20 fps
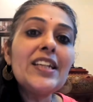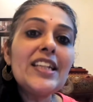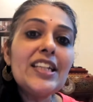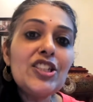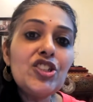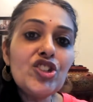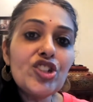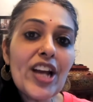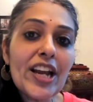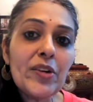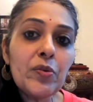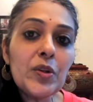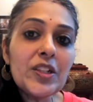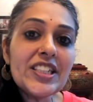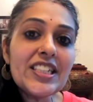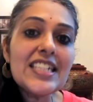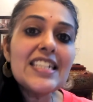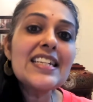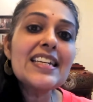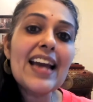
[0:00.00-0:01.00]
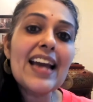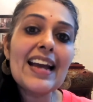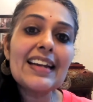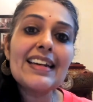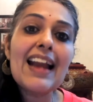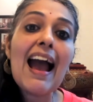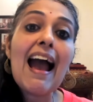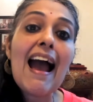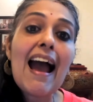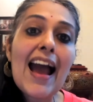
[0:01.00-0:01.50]
ingenuity can
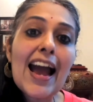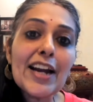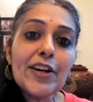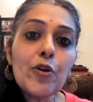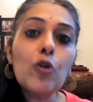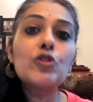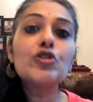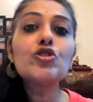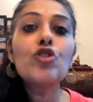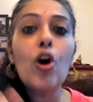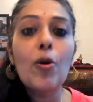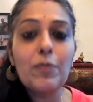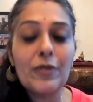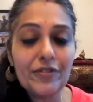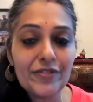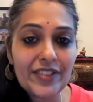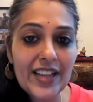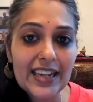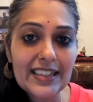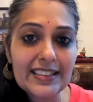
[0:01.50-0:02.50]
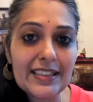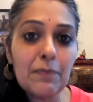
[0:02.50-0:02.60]
add on top of that.